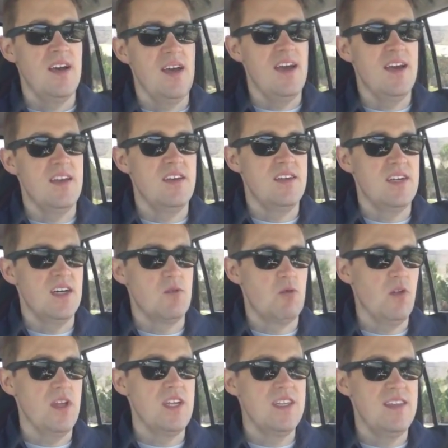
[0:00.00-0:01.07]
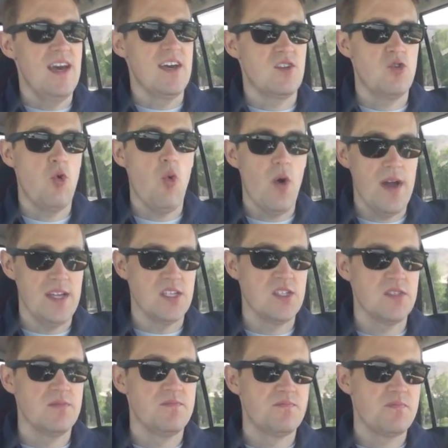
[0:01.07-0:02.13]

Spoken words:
and really did that twice.